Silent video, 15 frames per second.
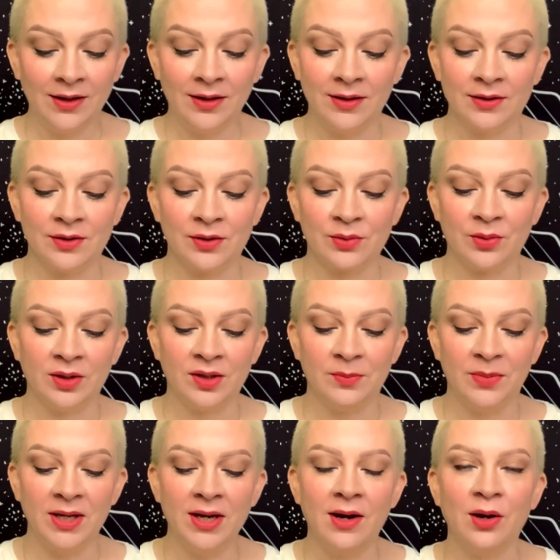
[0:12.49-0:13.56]
This is going to
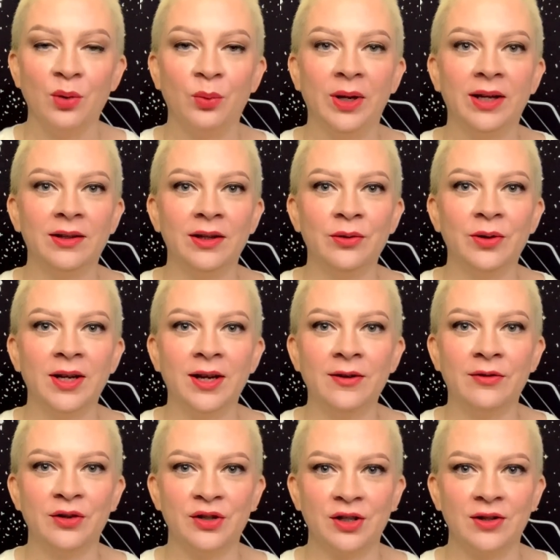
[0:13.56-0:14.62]
be our weekly reading
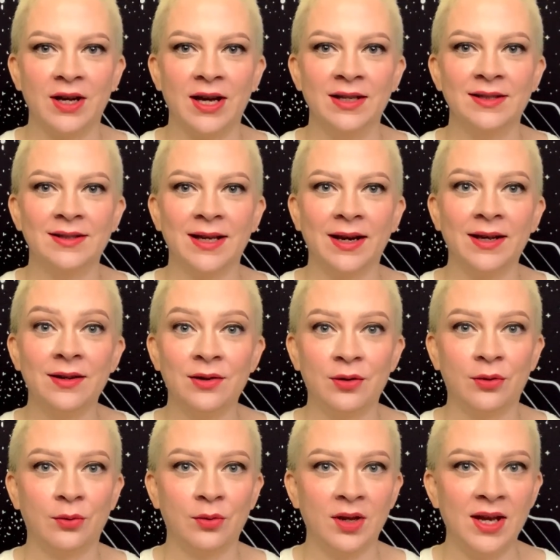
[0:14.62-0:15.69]
for July 2nd
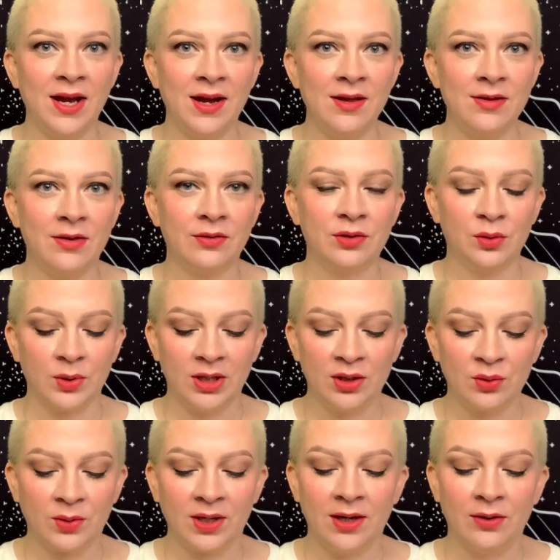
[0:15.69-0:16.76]
through the 8th,
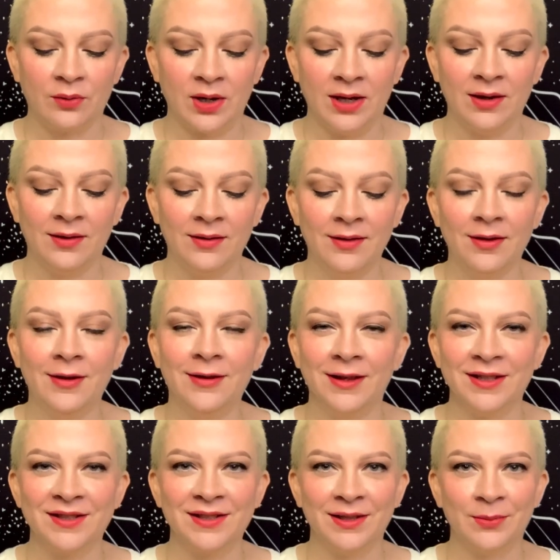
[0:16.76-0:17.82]
2023.
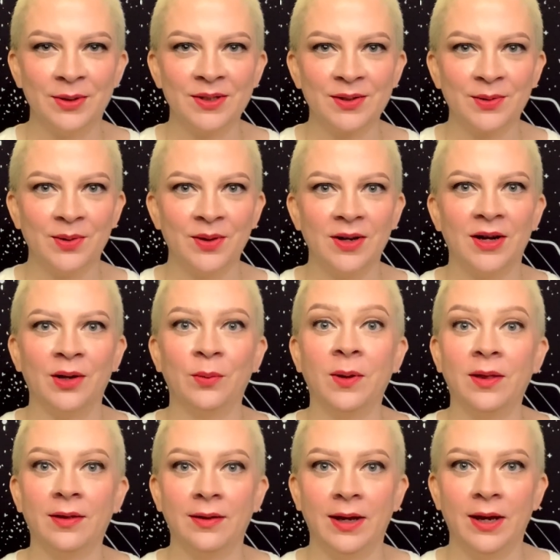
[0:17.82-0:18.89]
Let's see what's going on
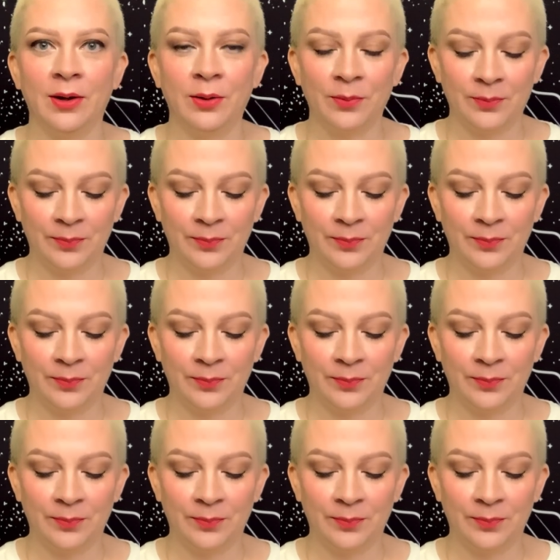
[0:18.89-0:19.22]
with Leo.